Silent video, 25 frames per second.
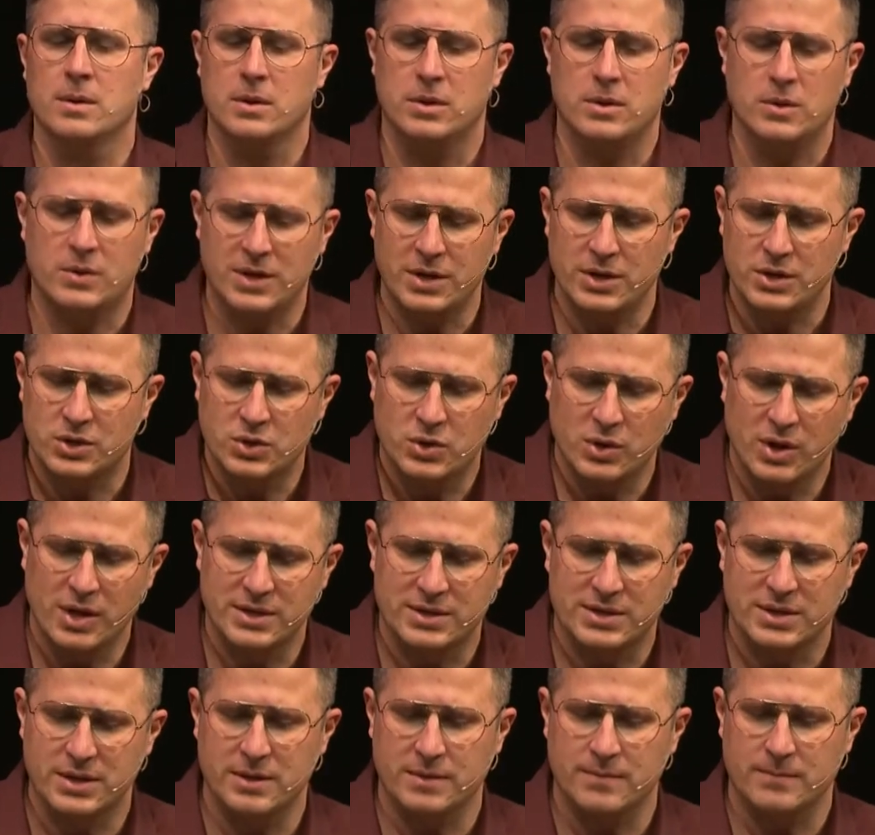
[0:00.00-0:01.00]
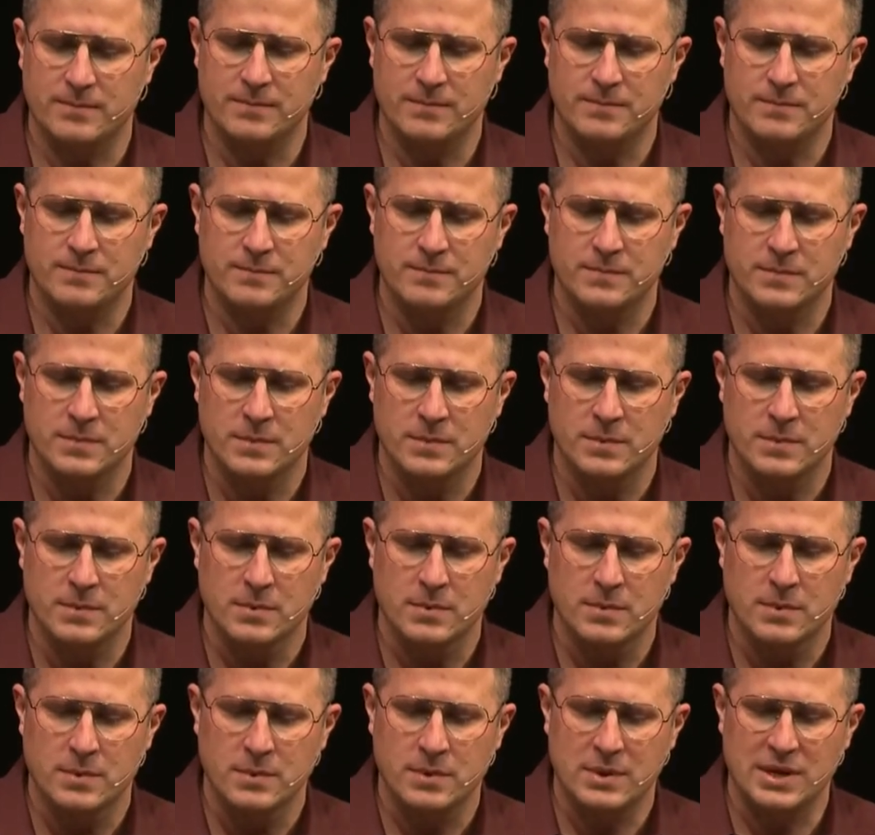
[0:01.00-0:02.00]
You can trust him.
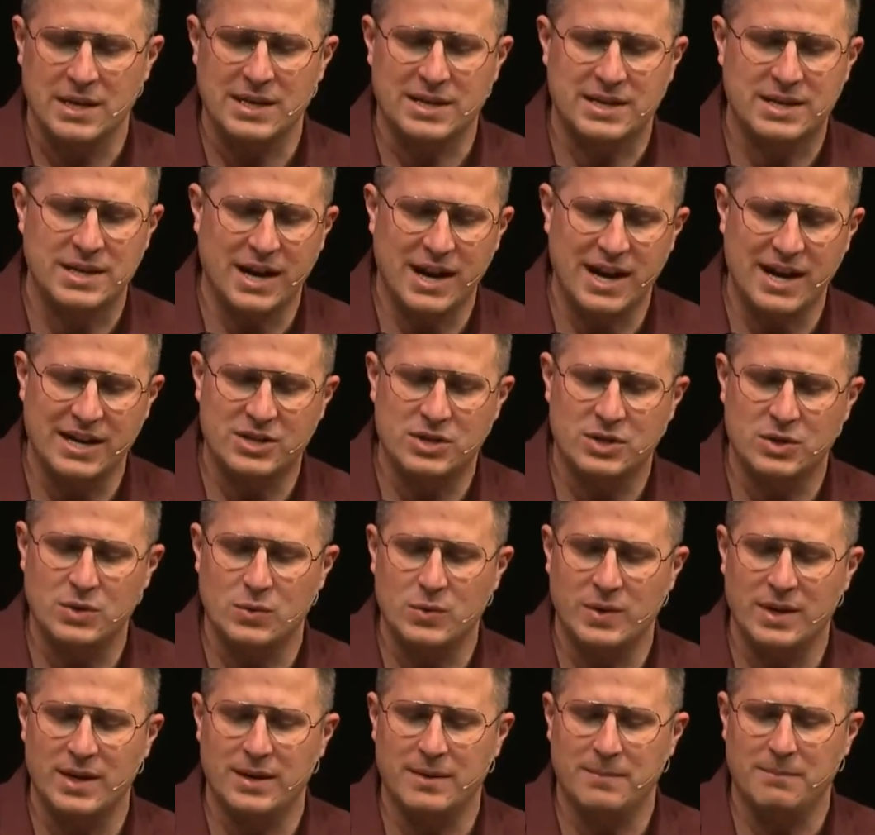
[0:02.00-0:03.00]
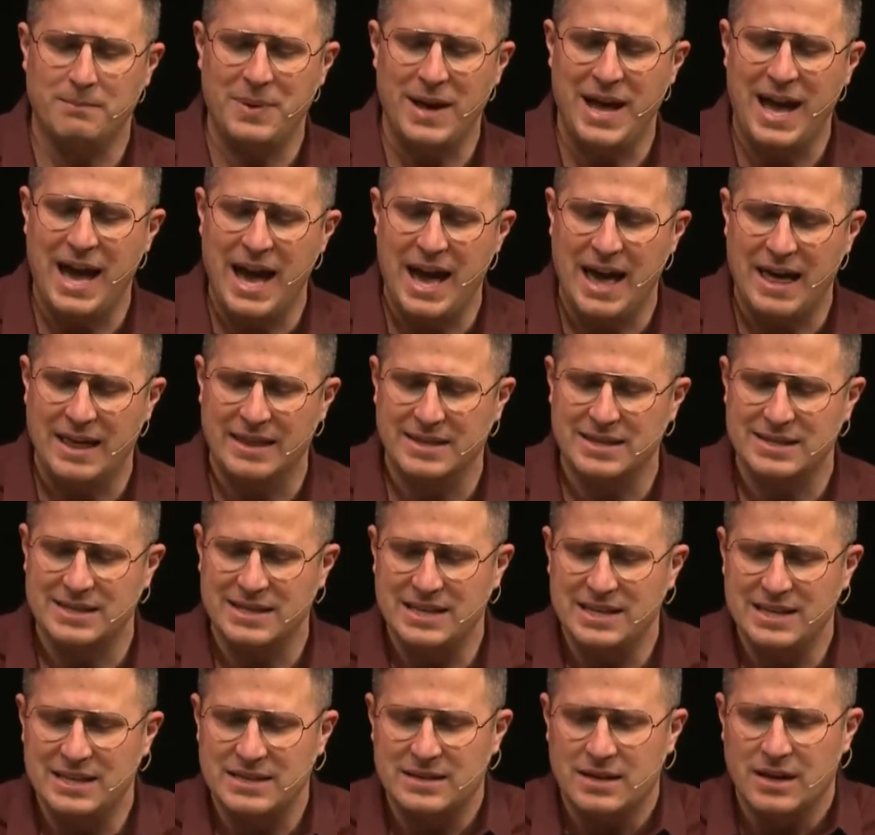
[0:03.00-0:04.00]
He guides you in paths,
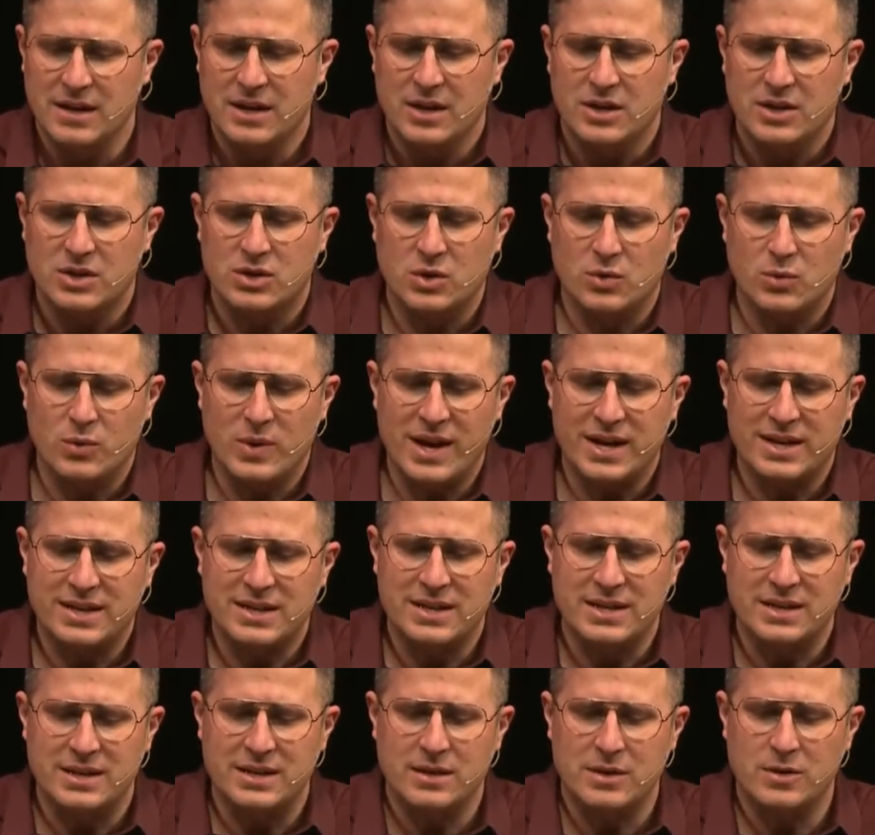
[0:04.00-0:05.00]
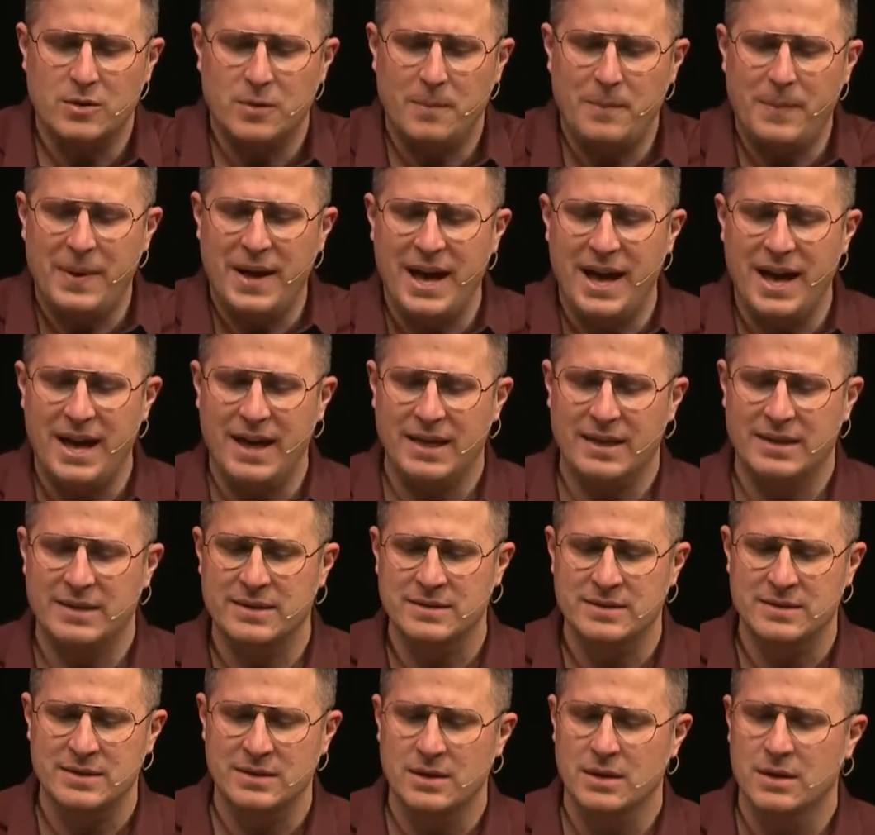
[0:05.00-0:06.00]
he's directing your paths.
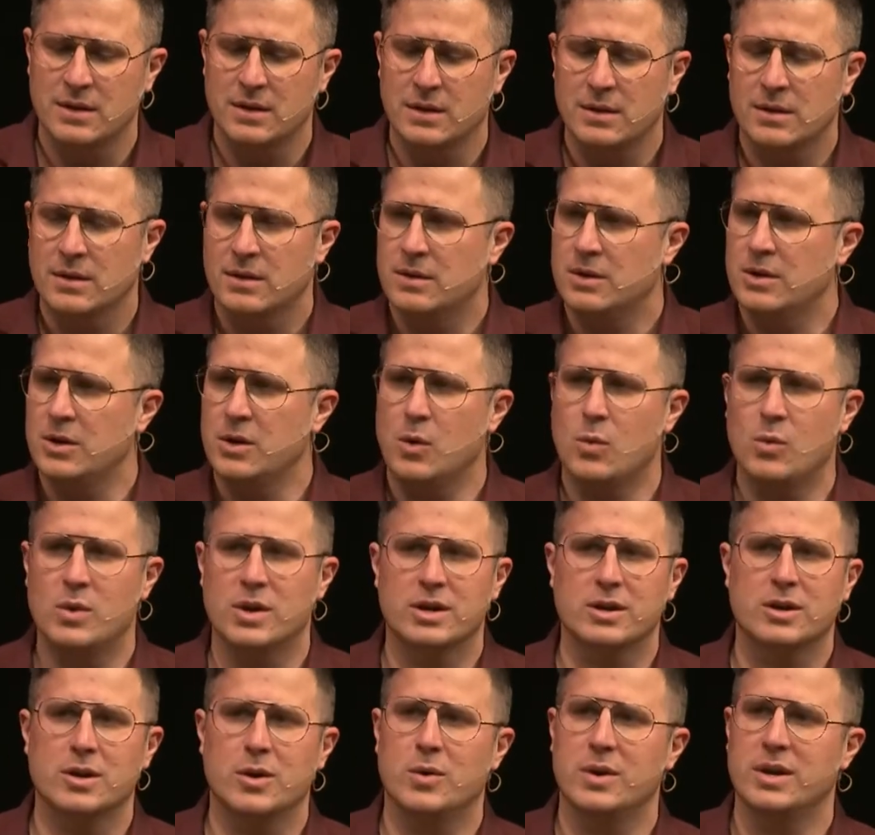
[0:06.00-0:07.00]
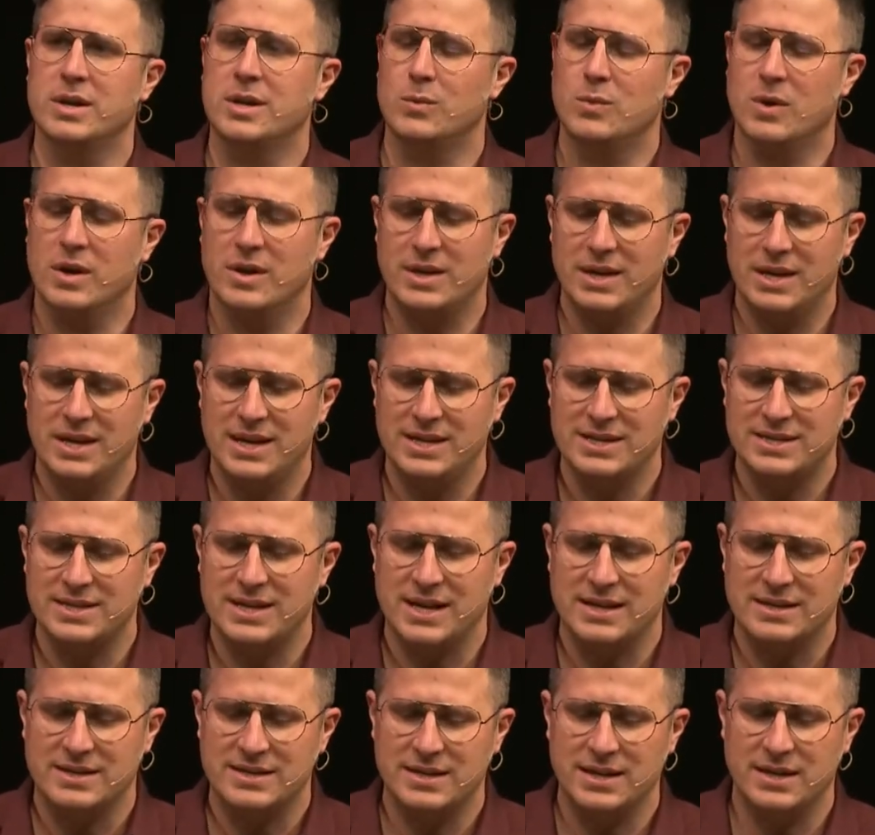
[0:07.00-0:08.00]
You don't want to go anywhere that he's
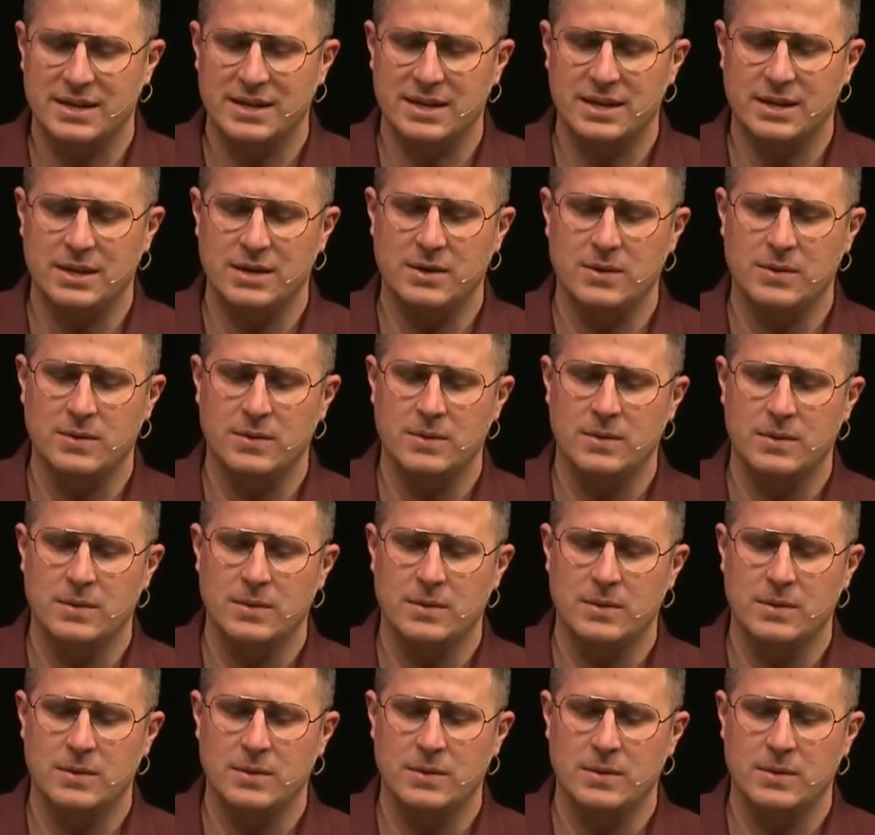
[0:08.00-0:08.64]
not sending you.